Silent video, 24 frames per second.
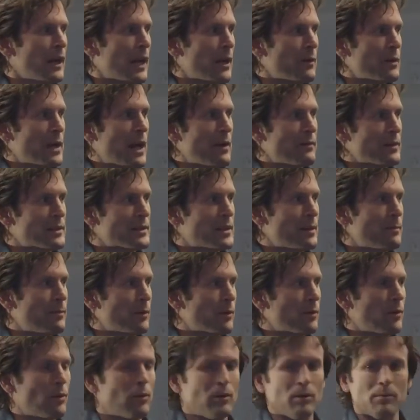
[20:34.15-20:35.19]
would have a
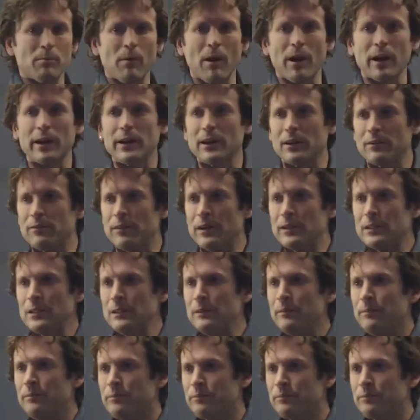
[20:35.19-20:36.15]
typical marketing funnel.